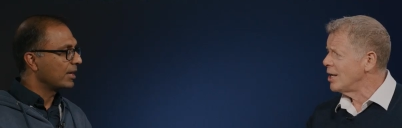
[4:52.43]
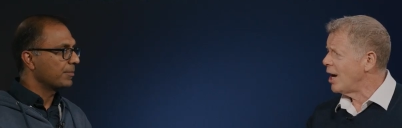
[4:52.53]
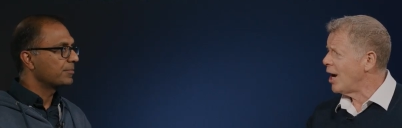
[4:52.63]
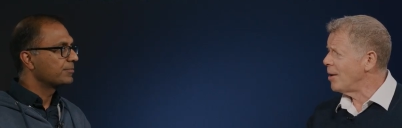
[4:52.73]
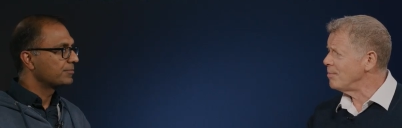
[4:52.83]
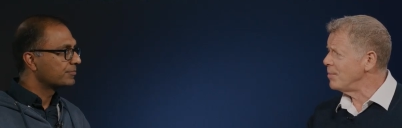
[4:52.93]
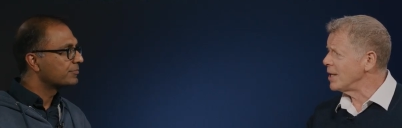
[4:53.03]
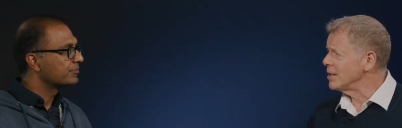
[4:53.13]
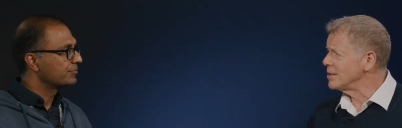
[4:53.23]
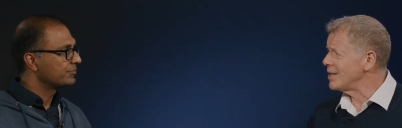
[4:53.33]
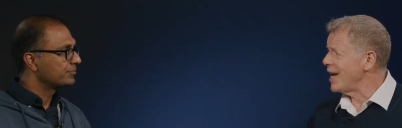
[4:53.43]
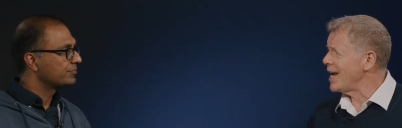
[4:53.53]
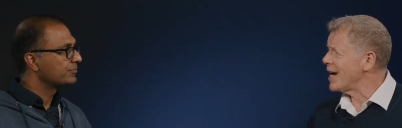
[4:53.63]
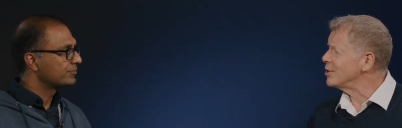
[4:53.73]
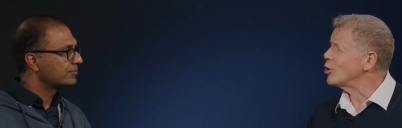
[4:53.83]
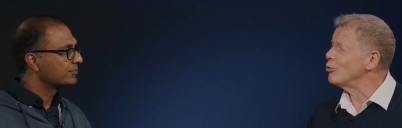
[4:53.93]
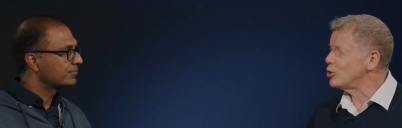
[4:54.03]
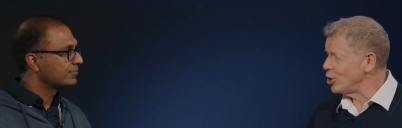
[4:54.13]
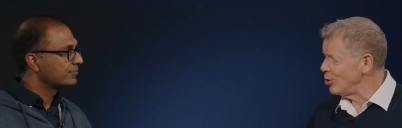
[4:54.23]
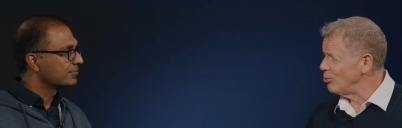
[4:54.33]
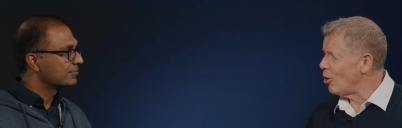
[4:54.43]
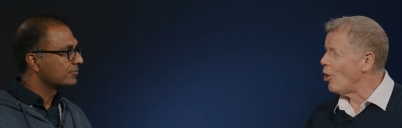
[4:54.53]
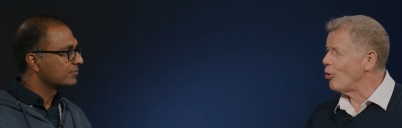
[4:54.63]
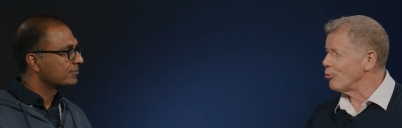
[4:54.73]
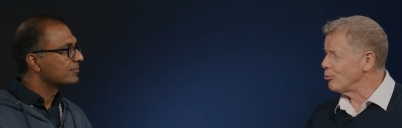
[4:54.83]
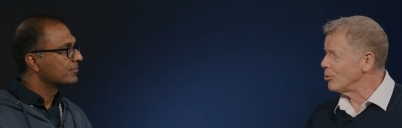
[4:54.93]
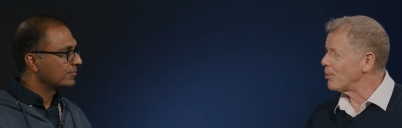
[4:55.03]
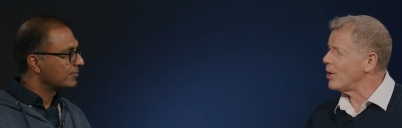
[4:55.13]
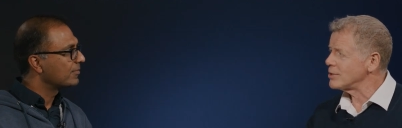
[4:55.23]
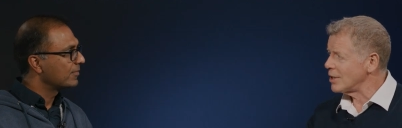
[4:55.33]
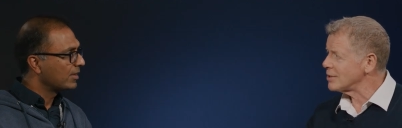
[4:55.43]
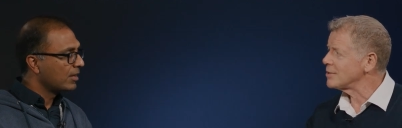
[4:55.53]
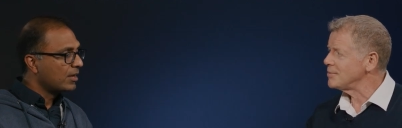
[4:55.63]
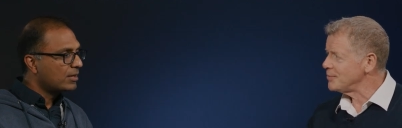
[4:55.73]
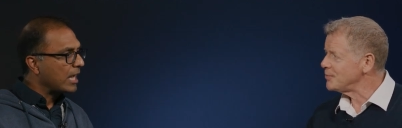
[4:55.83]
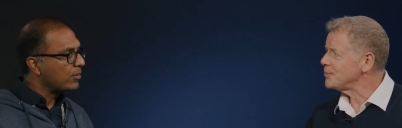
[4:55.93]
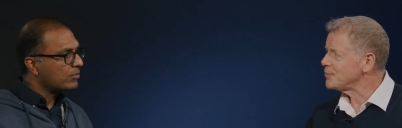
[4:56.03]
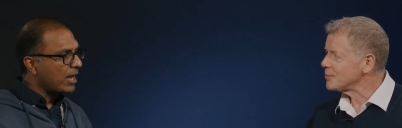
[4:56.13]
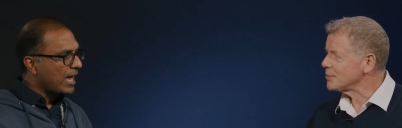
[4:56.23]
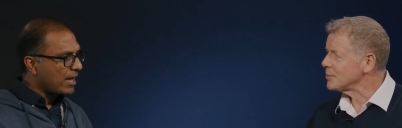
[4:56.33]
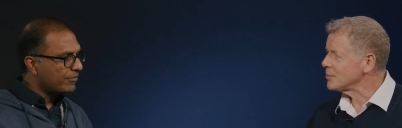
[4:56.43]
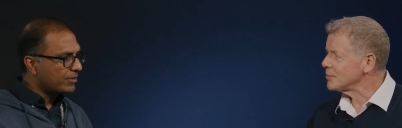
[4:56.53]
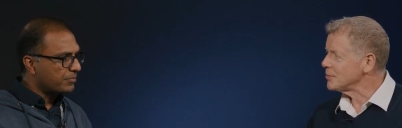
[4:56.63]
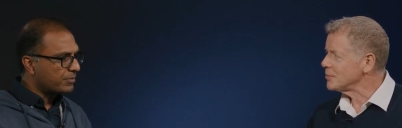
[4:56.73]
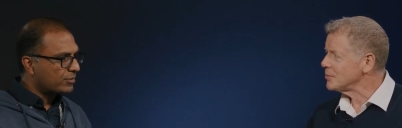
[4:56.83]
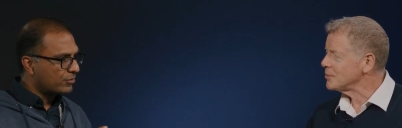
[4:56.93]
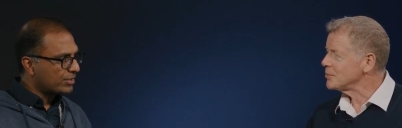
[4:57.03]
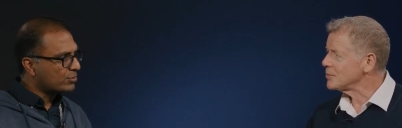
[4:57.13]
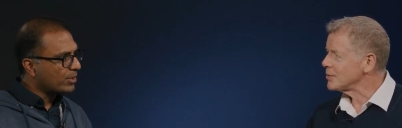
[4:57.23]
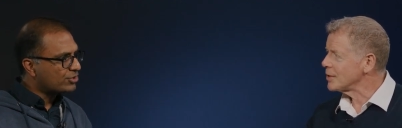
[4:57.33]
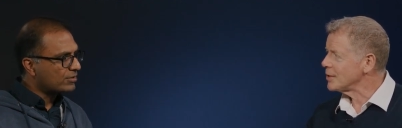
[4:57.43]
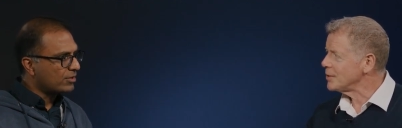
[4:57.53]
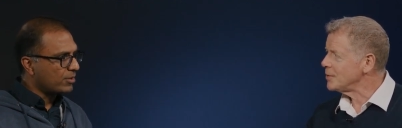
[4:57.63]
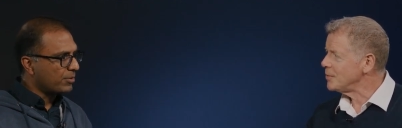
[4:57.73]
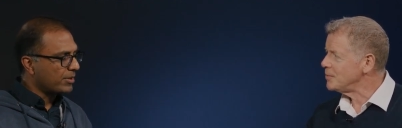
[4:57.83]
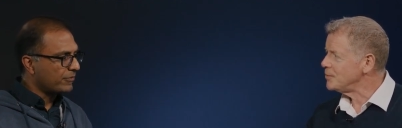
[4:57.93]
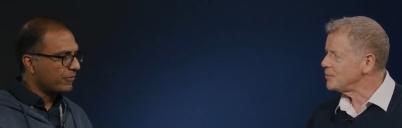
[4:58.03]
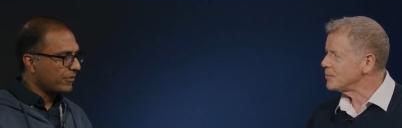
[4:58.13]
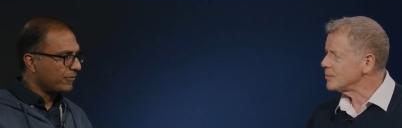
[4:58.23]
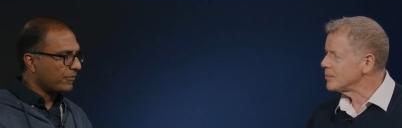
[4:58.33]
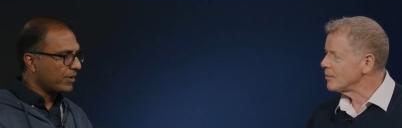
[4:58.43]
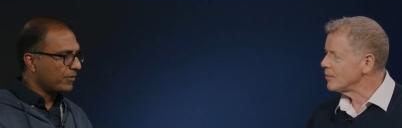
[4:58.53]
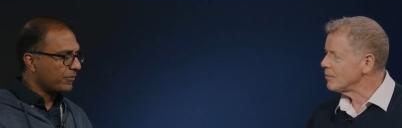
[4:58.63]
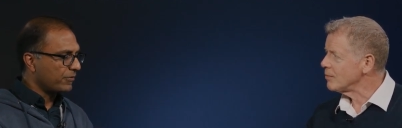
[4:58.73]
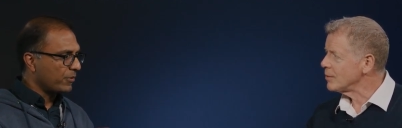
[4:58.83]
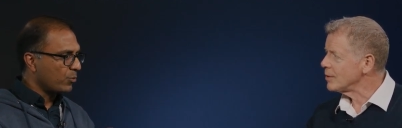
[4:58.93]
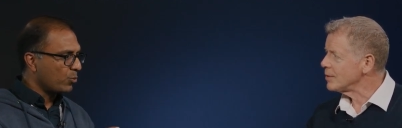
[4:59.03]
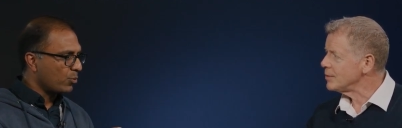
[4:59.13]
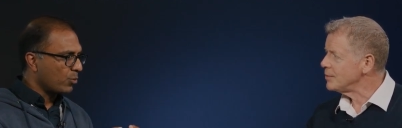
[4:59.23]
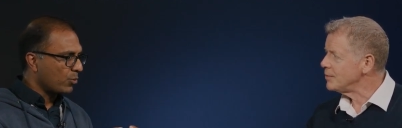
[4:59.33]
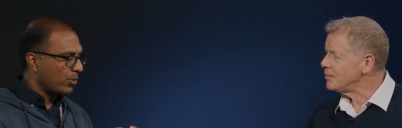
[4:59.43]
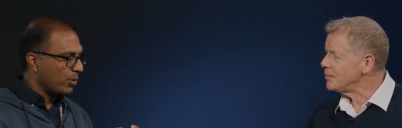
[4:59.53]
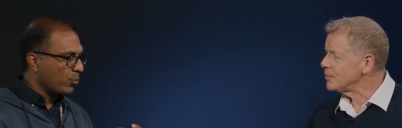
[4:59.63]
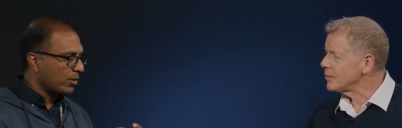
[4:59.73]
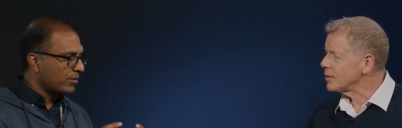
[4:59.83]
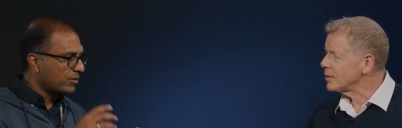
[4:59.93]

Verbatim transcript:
Speaker 1: yeah. um, because the AI is coaching you all through the process.
Speaker 2: Now, I have a curious question though. If, if, if one of the